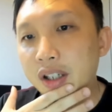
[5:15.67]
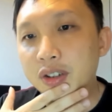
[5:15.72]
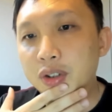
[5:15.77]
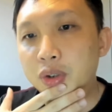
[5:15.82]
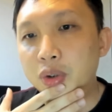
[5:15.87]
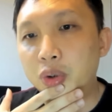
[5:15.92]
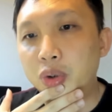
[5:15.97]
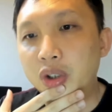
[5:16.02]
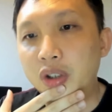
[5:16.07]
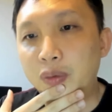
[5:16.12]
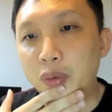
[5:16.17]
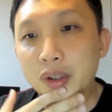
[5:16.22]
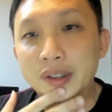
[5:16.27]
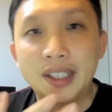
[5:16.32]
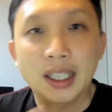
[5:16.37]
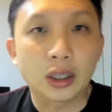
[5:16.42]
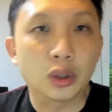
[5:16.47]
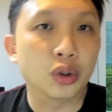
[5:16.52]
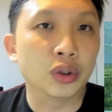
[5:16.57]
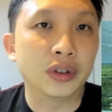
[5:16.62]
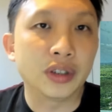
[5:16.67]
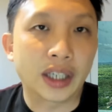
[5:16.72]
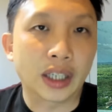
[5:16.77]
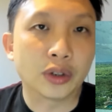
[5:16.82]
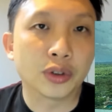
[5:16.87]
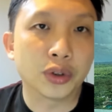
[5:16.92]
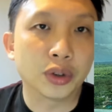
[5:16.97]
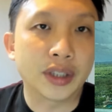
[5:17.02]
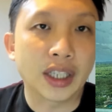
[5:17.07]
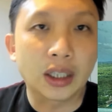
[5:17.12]
So if you want to take loan, you can
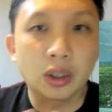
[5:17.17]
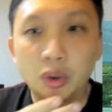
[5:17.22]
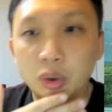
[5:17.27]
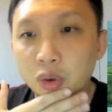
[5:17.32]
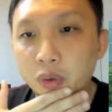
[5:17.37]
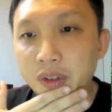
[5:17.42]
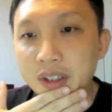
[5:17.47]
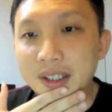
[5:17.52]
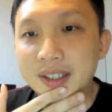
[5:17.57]
also take loan over here.